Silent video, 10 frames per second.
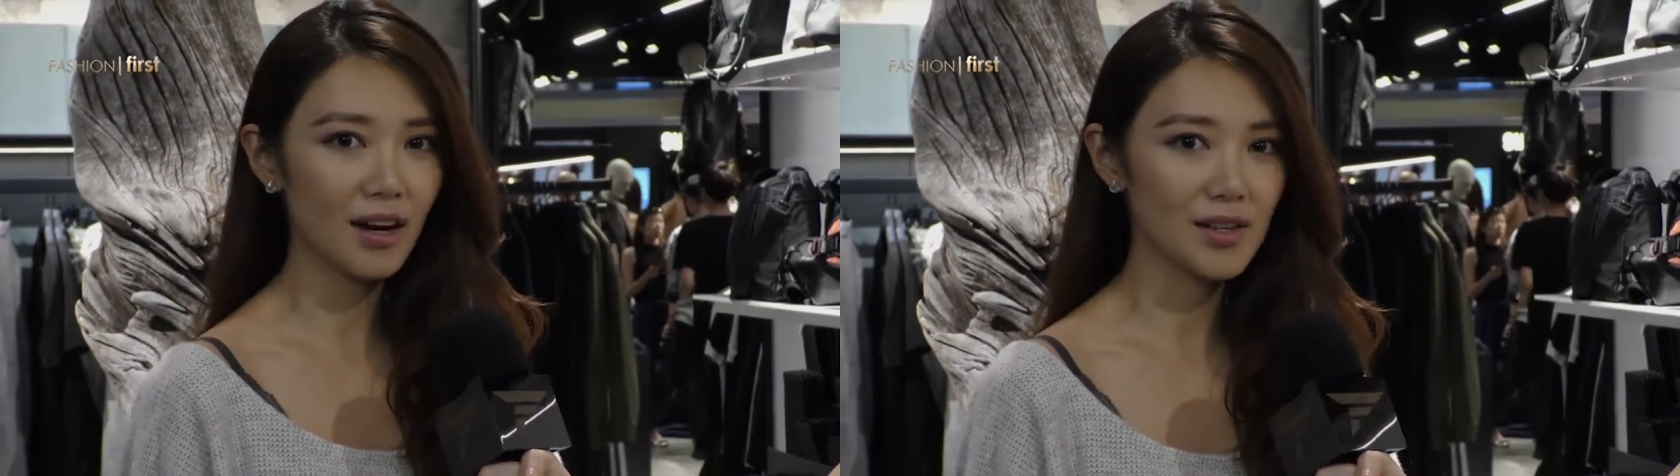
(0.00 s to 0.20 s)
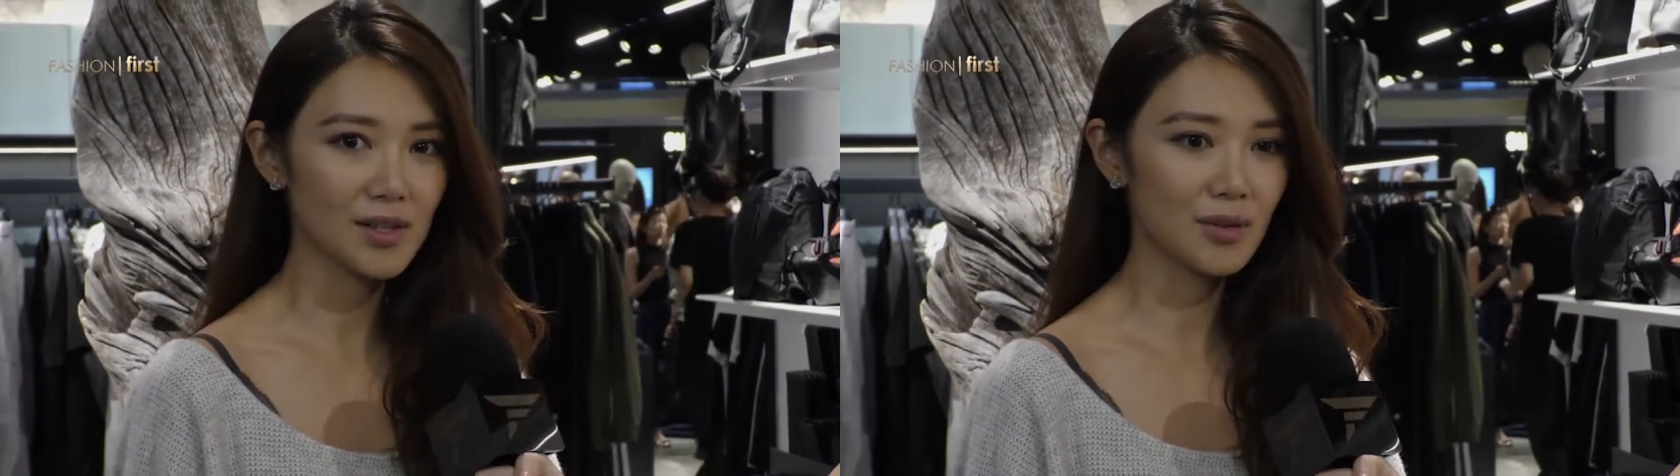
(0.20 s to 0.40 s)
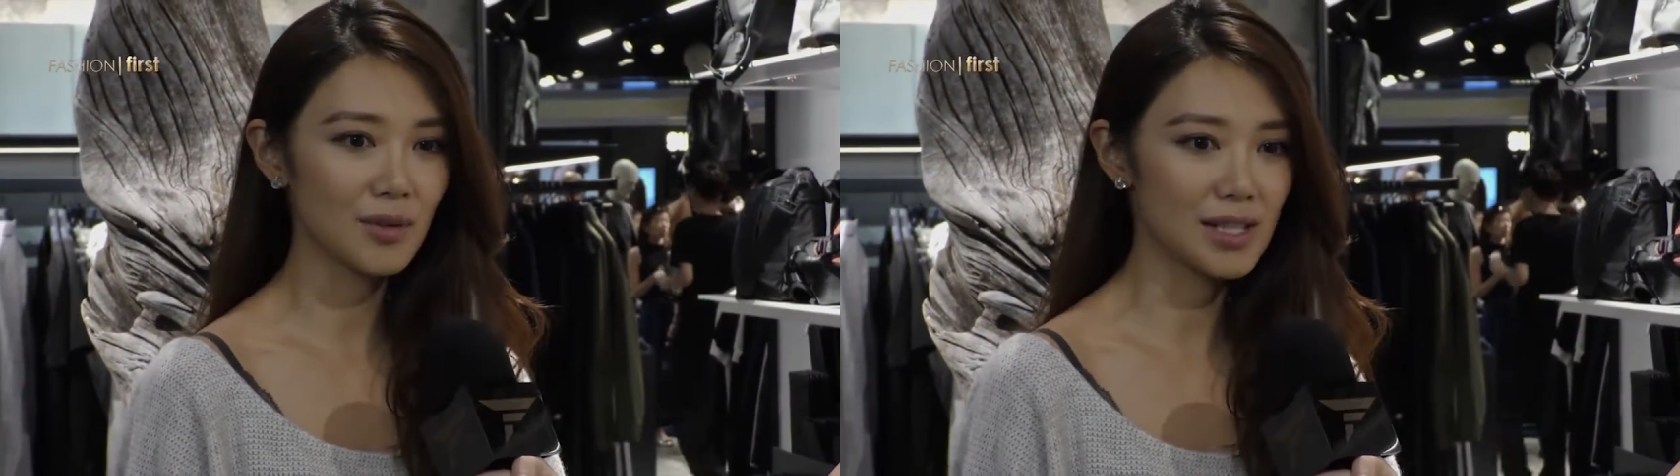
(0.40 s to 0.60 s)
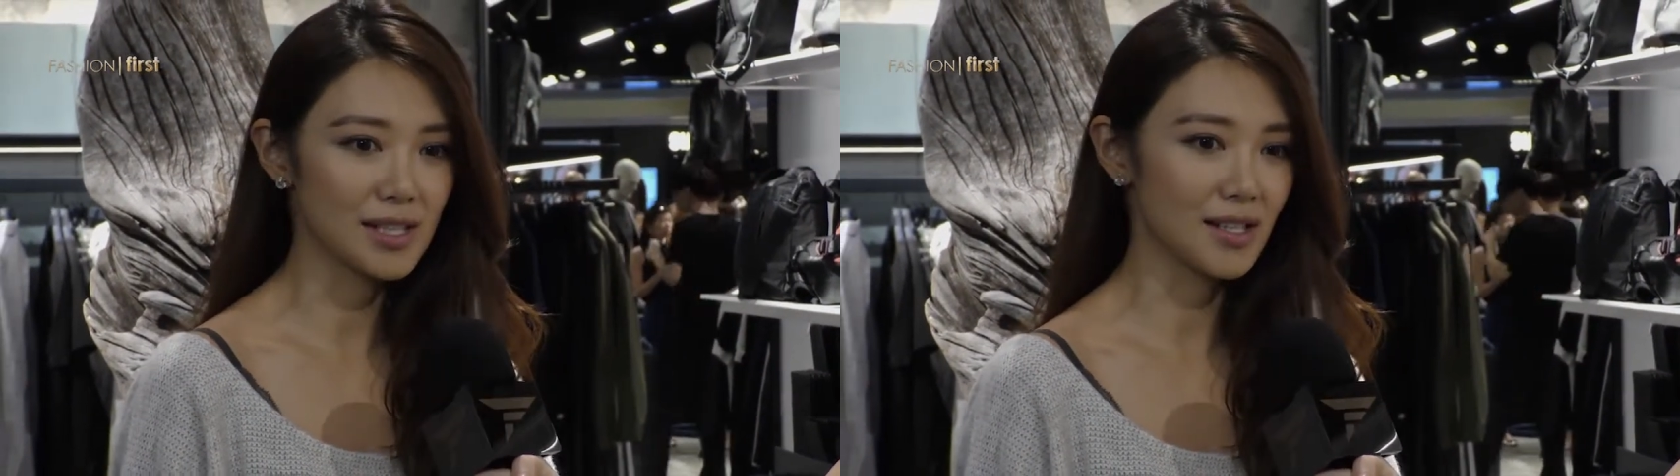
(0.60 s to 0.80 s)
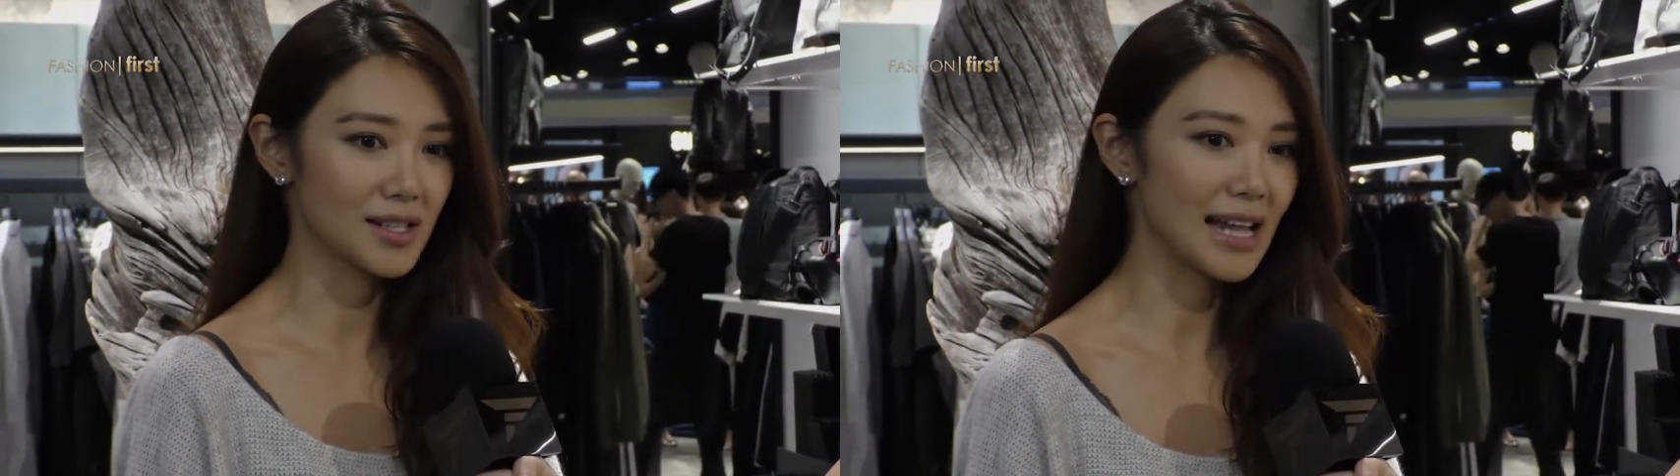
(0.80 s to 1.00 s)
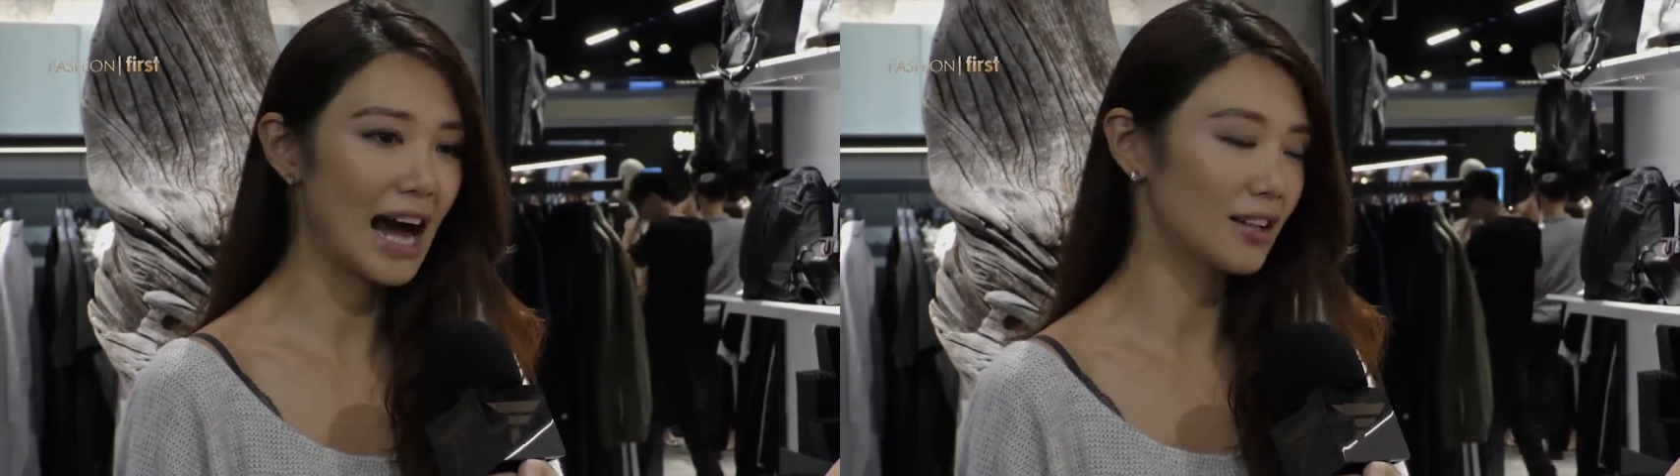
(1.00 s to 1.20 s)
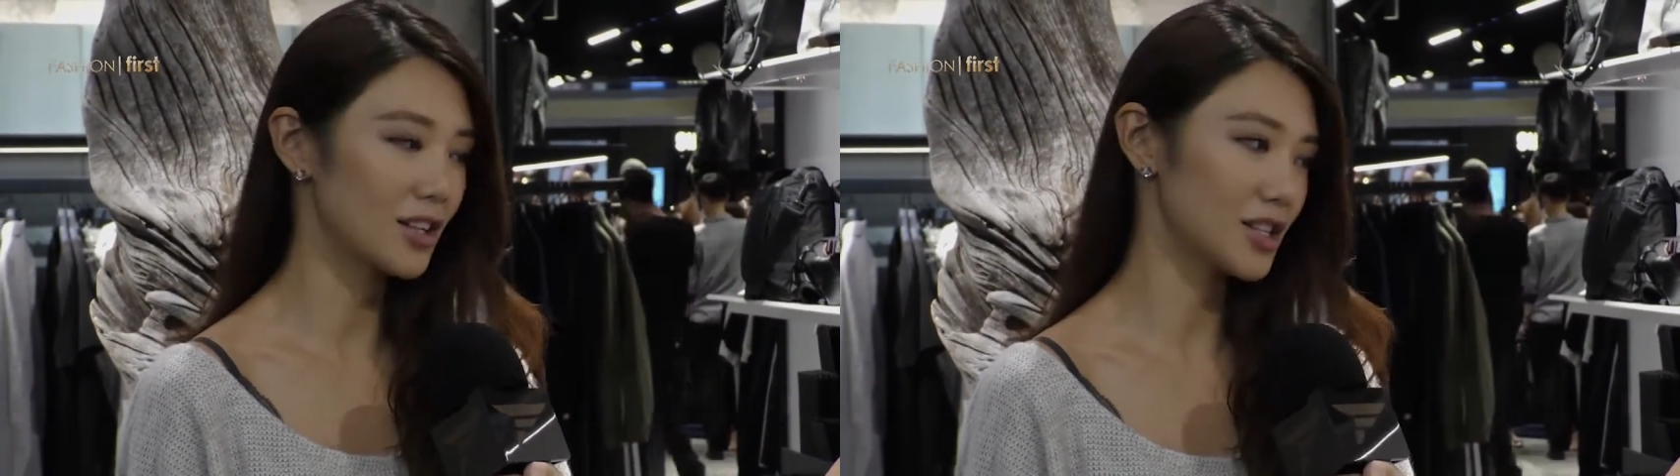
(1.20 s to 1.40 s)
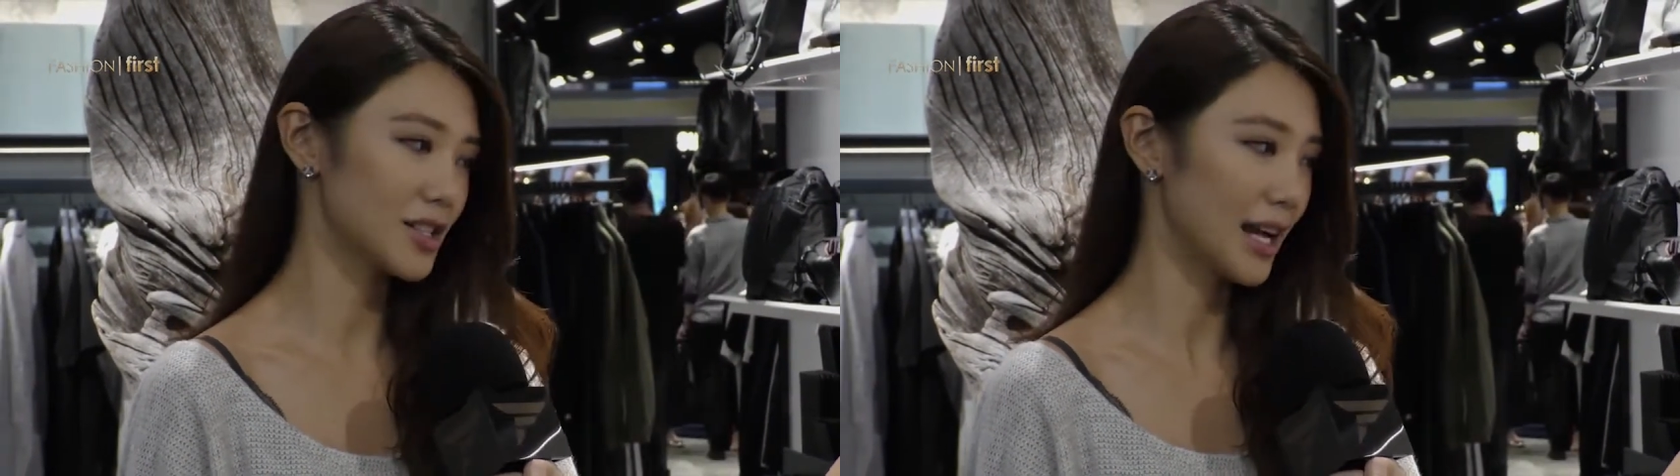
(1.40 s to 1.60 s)
also with the
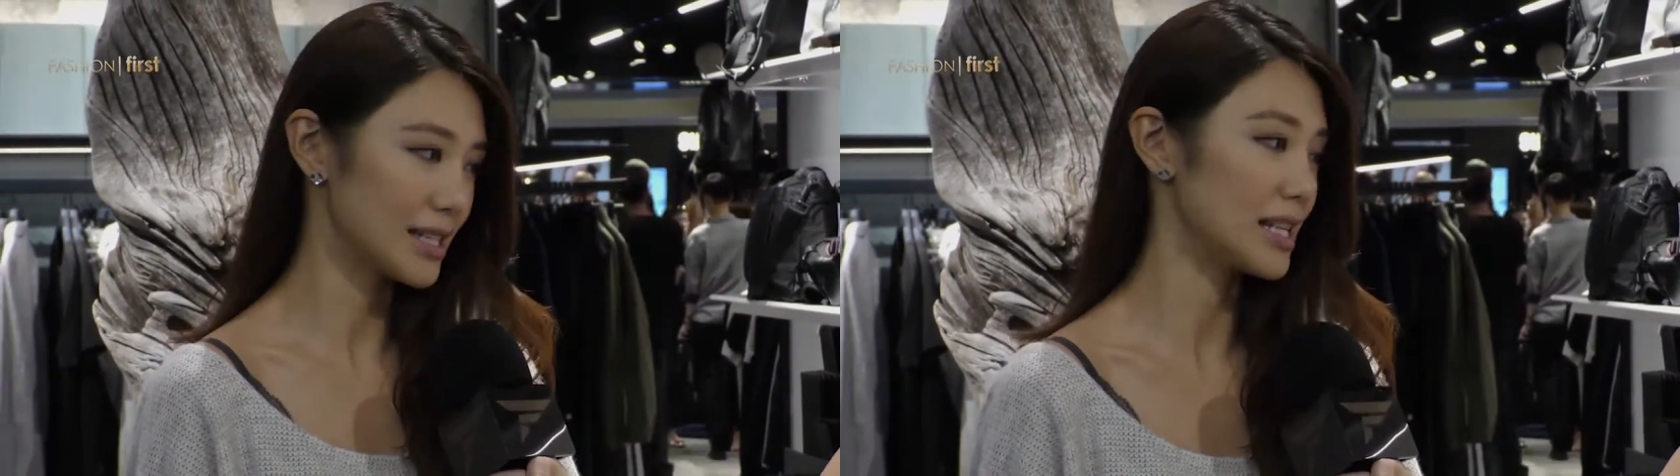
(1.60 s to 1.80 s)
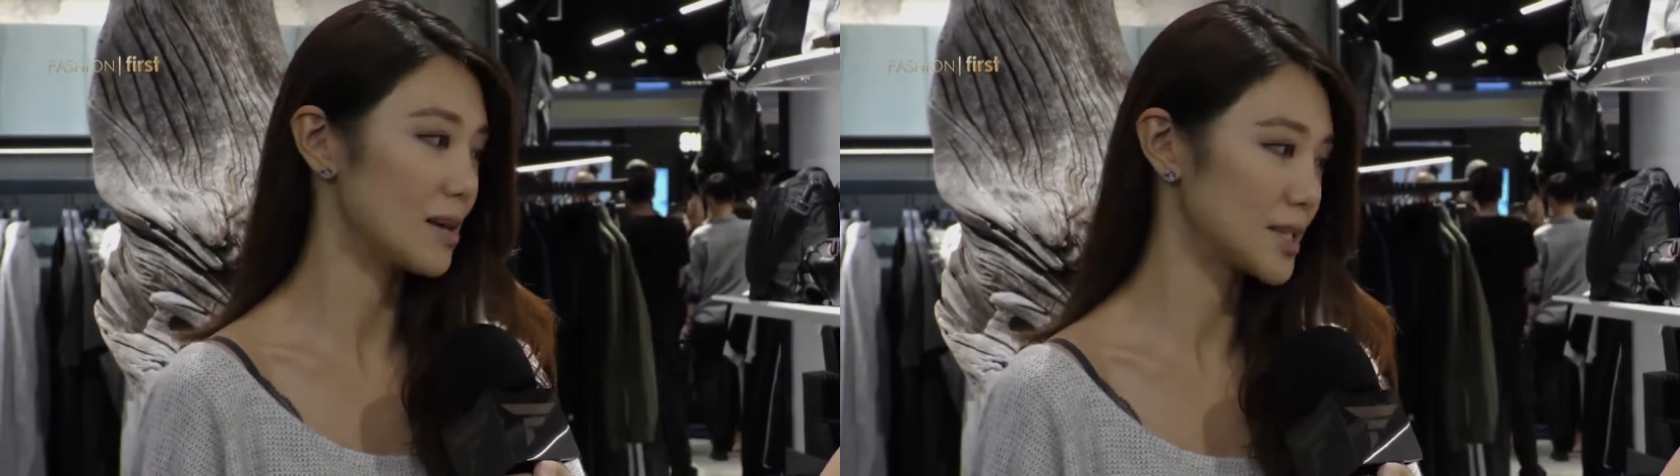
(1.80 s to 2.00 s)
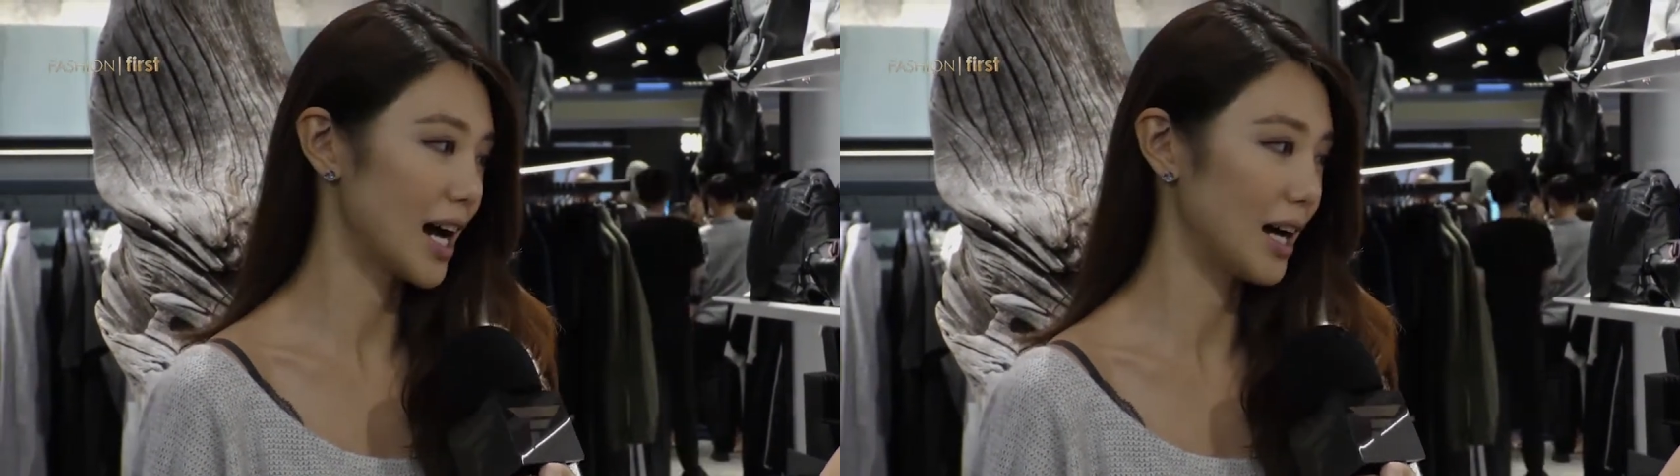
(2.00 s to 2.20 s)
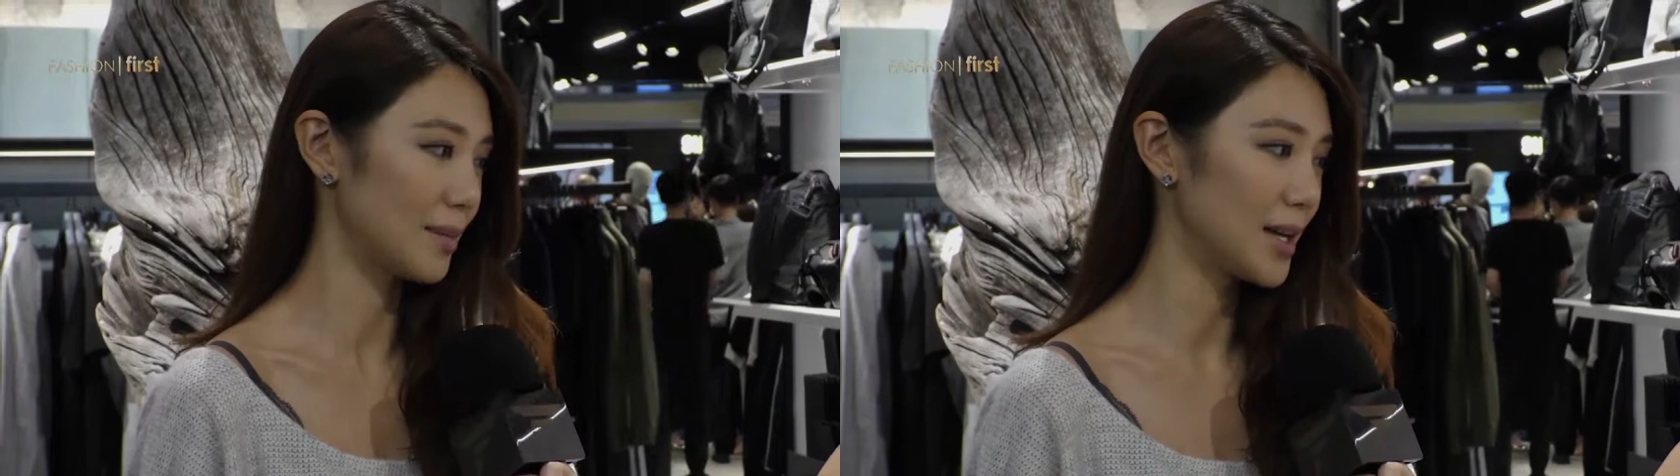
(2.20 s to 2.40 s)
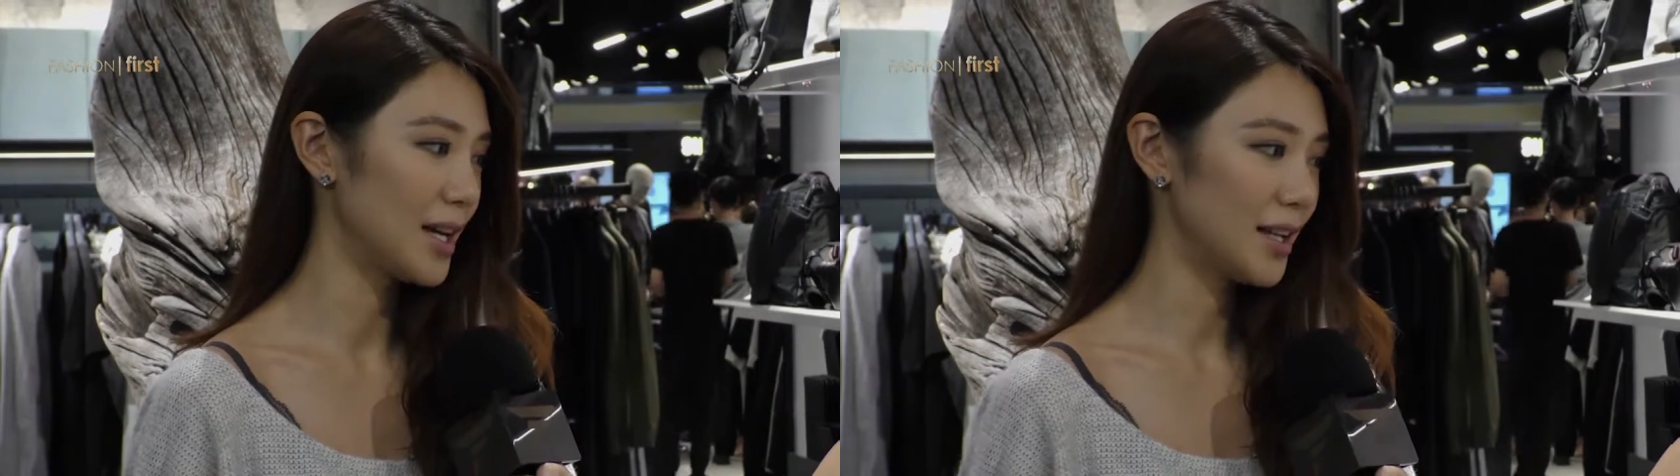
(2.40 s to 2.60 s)
stylish at the same time.